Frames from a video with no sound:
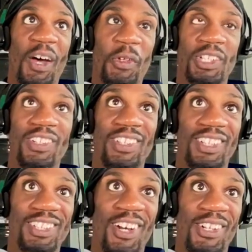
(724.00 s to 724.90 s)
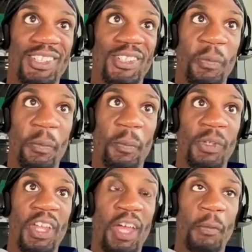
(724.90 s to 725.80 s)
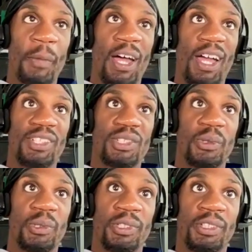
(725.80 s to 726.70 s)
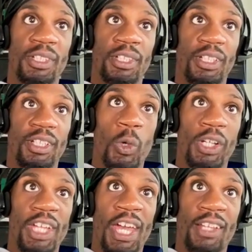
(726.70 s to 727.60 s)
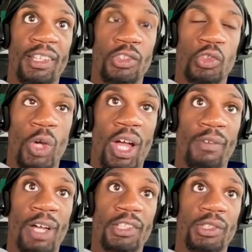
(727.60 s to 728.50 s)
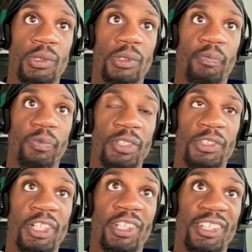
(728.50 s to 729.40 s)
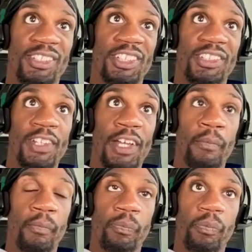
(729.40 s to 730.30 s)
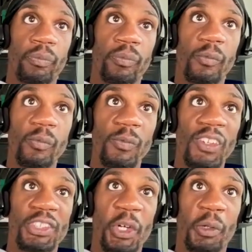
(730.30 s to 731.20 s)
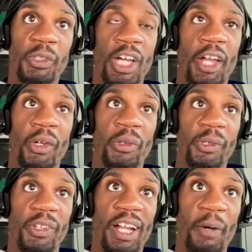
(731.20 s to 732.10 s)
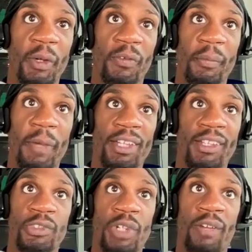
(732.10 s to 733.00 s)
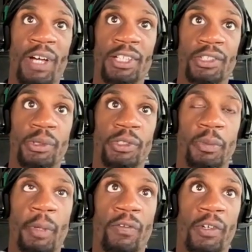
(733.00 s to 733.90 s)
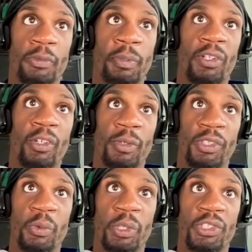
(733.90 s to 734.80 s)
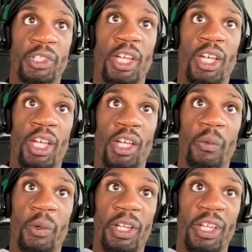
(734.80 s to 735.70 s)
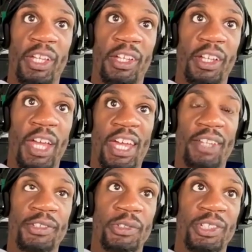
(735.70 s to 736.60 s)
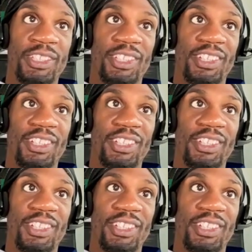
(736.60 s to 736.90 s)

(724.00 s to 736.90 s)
I'll tell you this also, the name of my high school was Athens Drive High School and still is to this day. So it was kind of cool that I went from Athens Drive High School to my first Paralympics, which were in Athens, Greece.